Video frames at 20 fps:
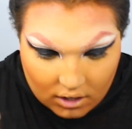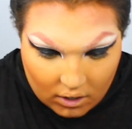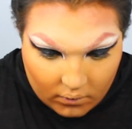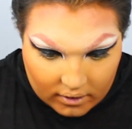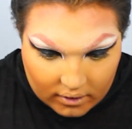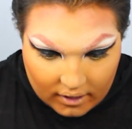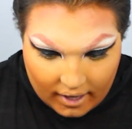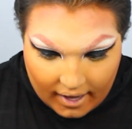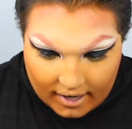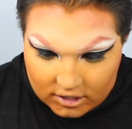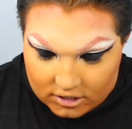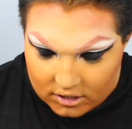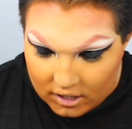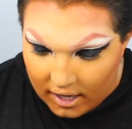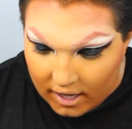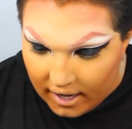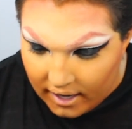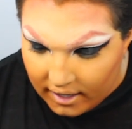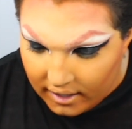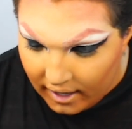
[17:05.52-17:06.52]
lower lash
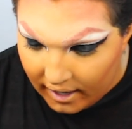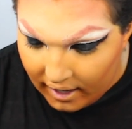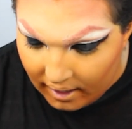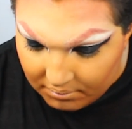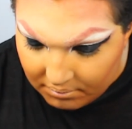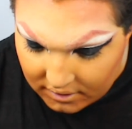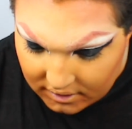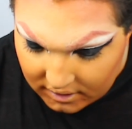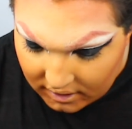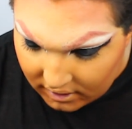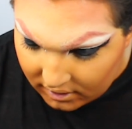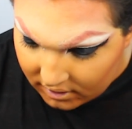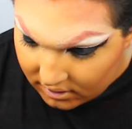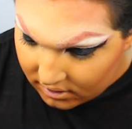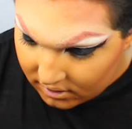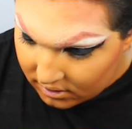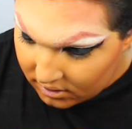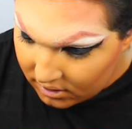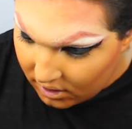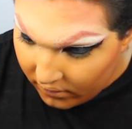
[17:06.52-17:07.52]
line, and I'm just going to
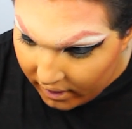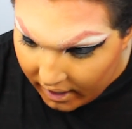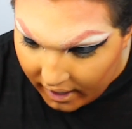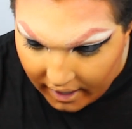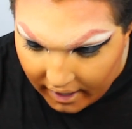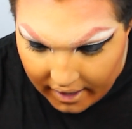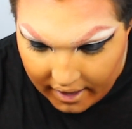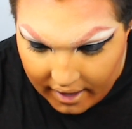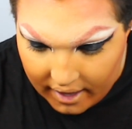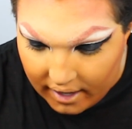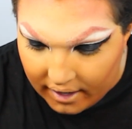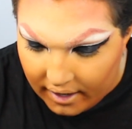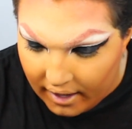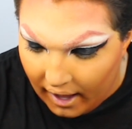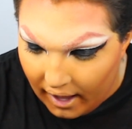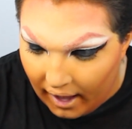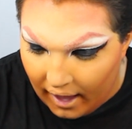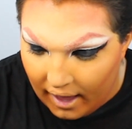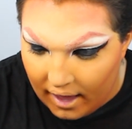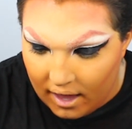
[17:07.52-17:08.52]
go
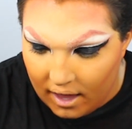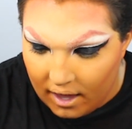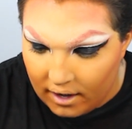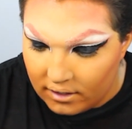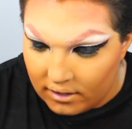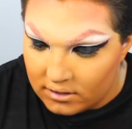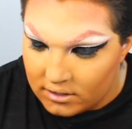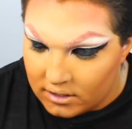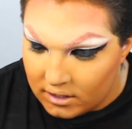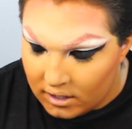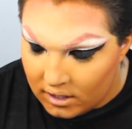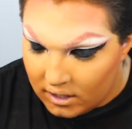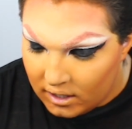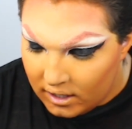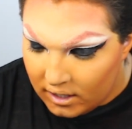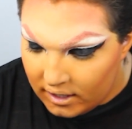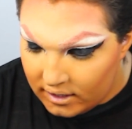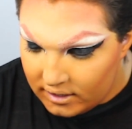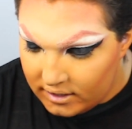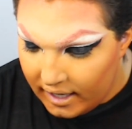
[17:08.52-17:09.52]
ahead and
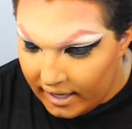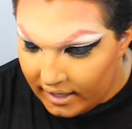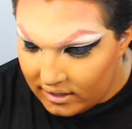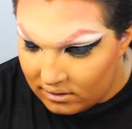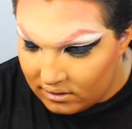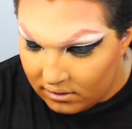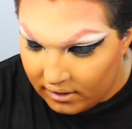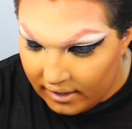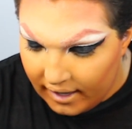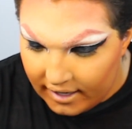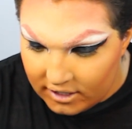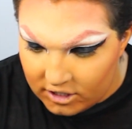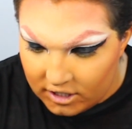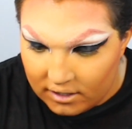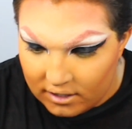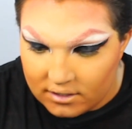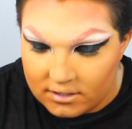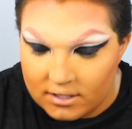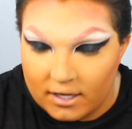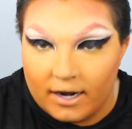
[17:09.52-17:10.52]
take some of the
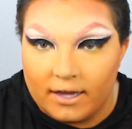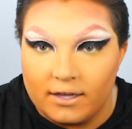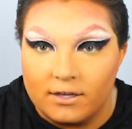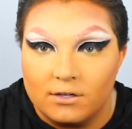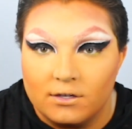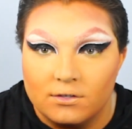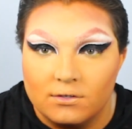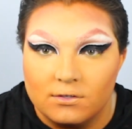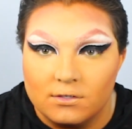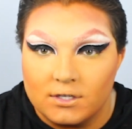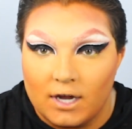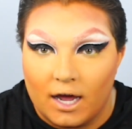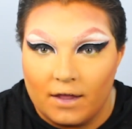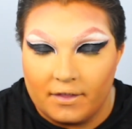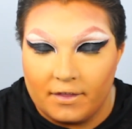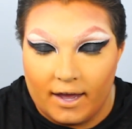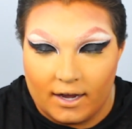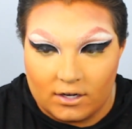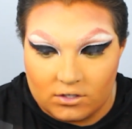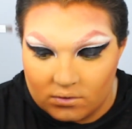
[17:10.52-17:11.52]
eyeshadows that I used
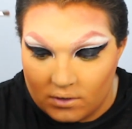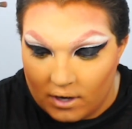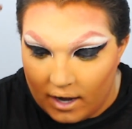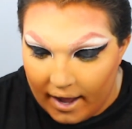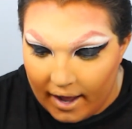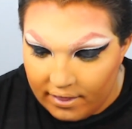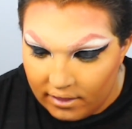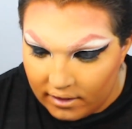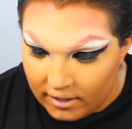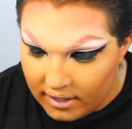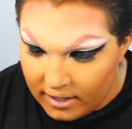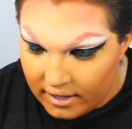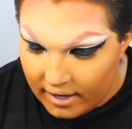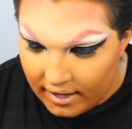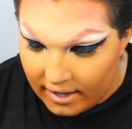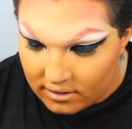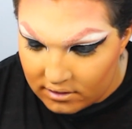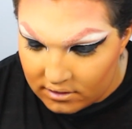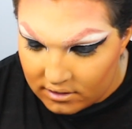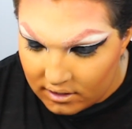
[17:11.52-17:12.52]
on the actual eyelid
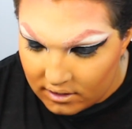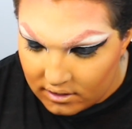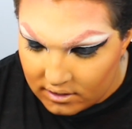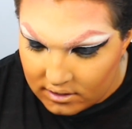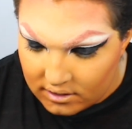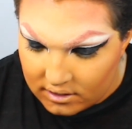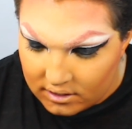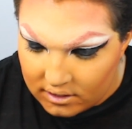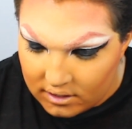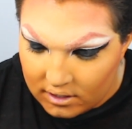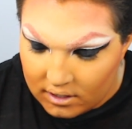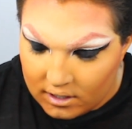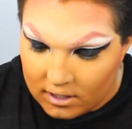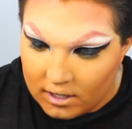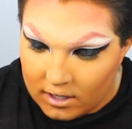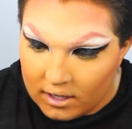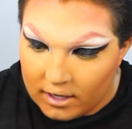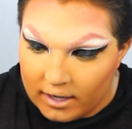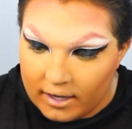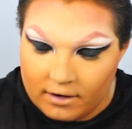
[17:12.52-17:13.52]
and just
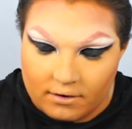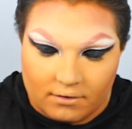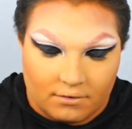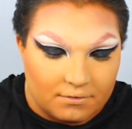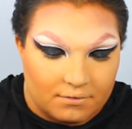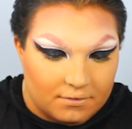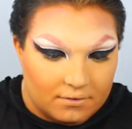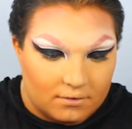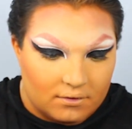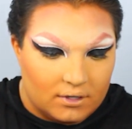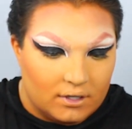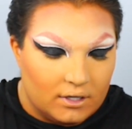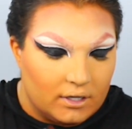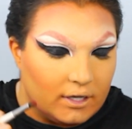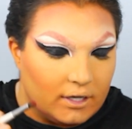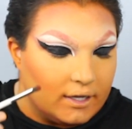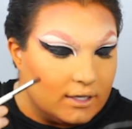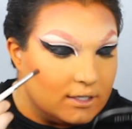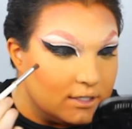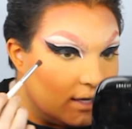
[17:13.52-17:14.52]
kind of
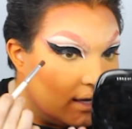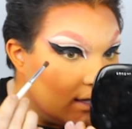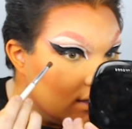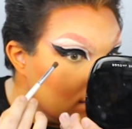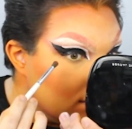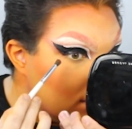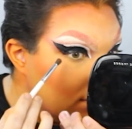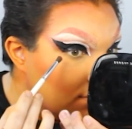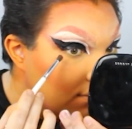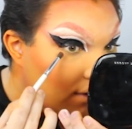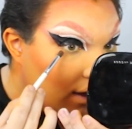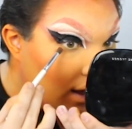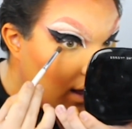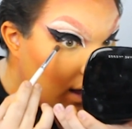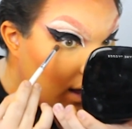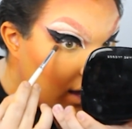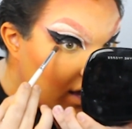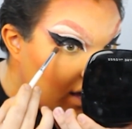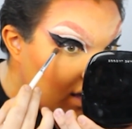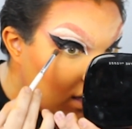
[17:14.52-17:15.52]

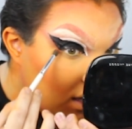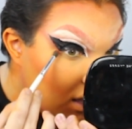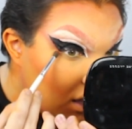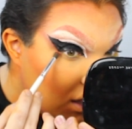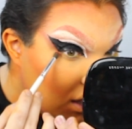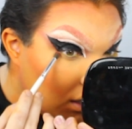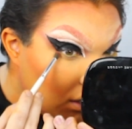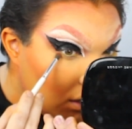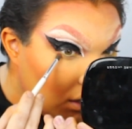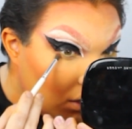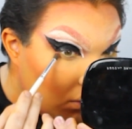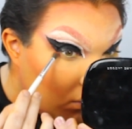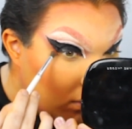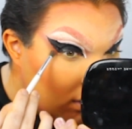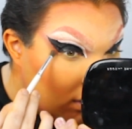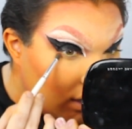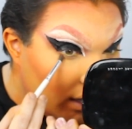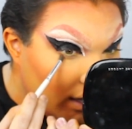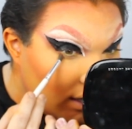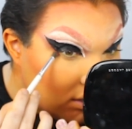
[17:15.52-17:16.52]
intensify the
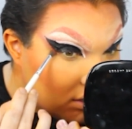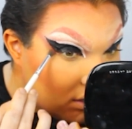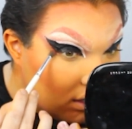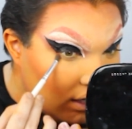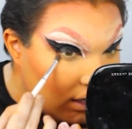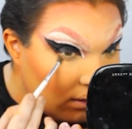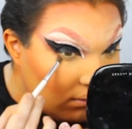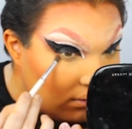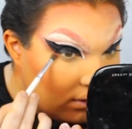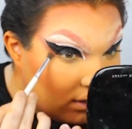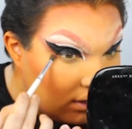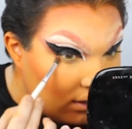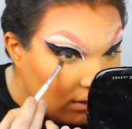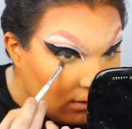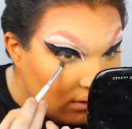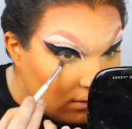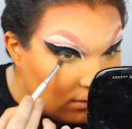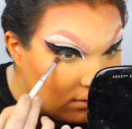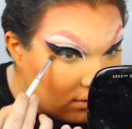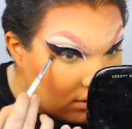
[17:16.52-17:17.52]
lower lash line with
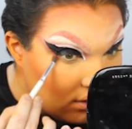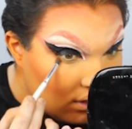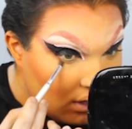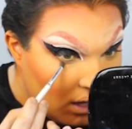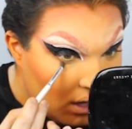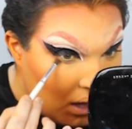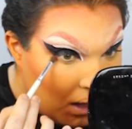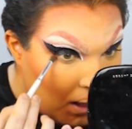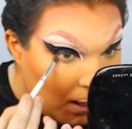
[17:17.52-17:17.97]
those.